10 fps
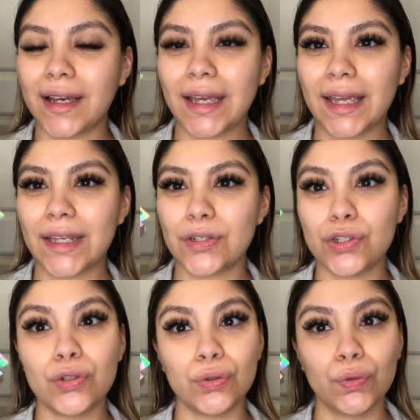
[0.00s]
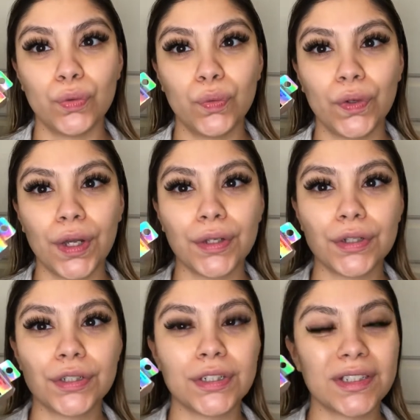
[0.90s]
get two
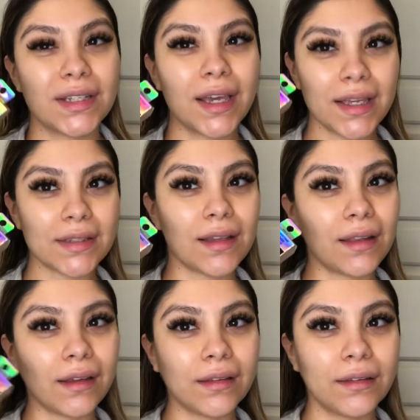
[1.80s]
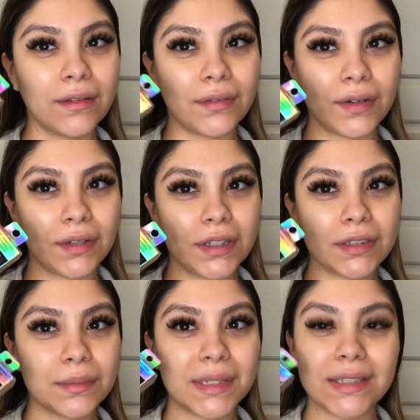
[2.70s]
colors just in case I like the
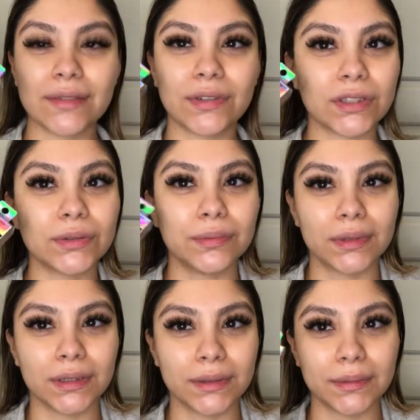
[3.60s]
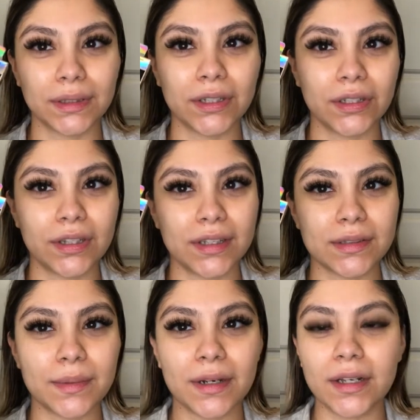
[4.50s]
foundation because I've heard really good things
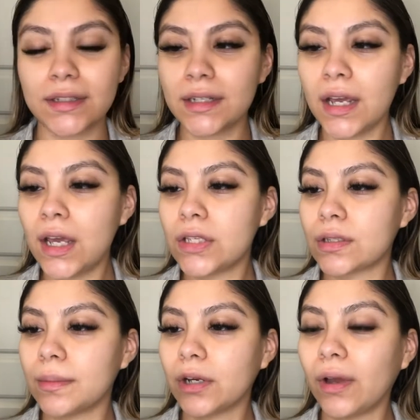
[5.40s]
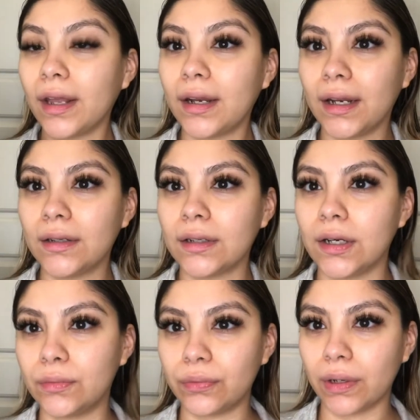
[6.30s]
about it. So I'm gonna go ahead and
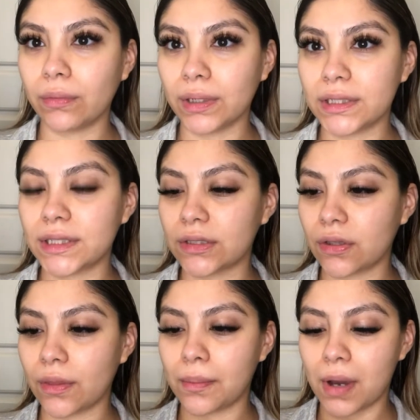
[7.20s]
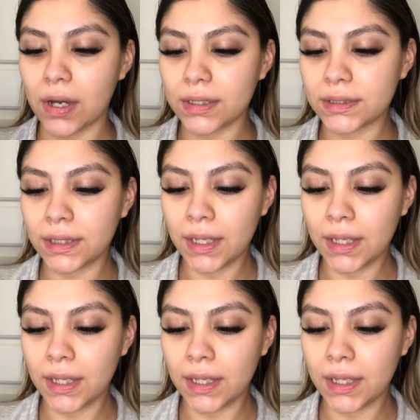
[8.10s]
read what it says on the box.